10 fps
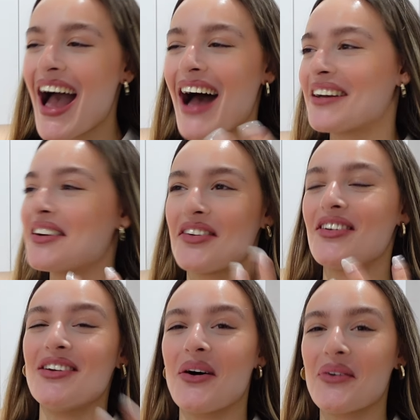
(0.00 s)
I don't know if
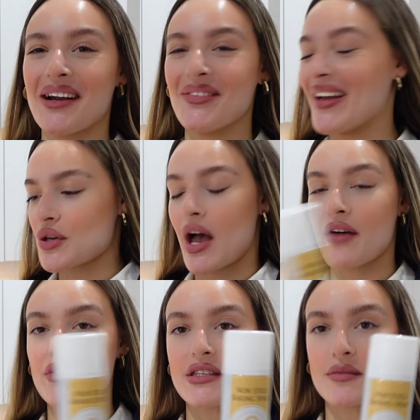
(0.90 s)
you know what I mean. So I
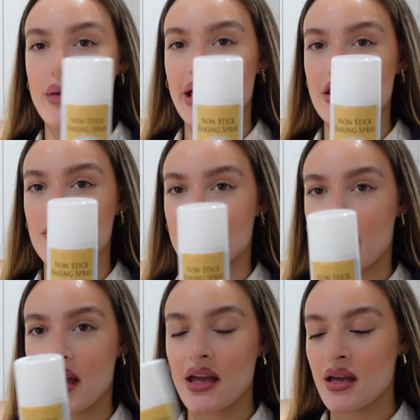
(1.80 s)
have this baking
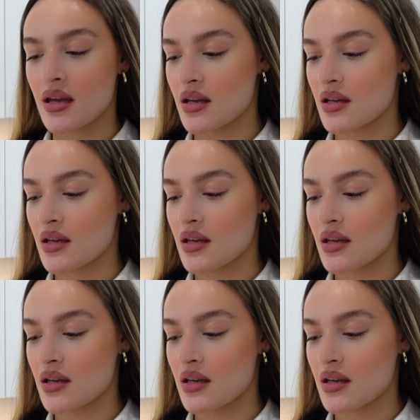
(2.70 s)
spray.